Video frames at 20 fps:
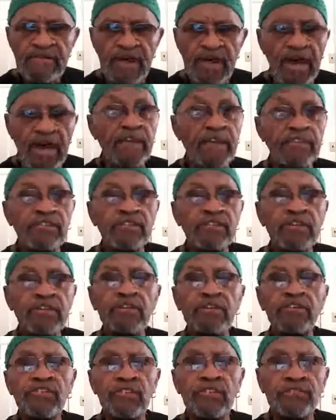as
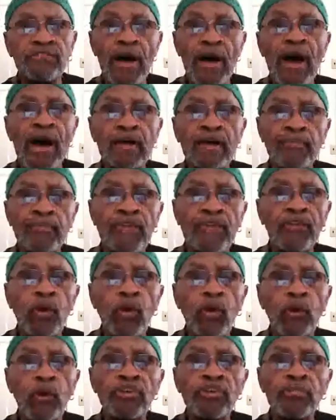is defined by
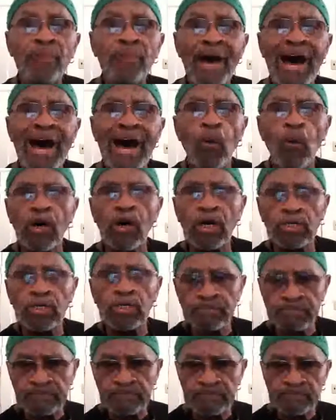those in power,
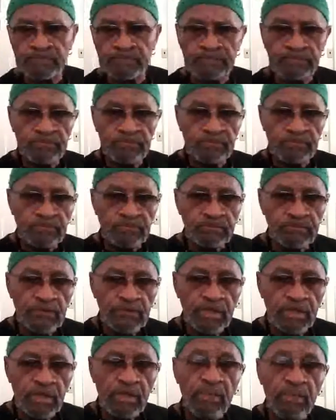
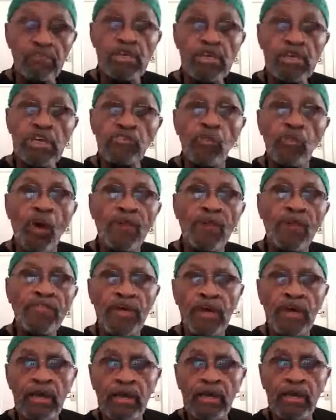means one
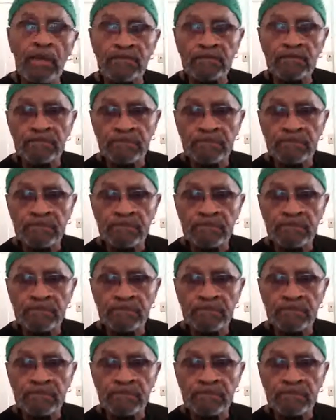thing,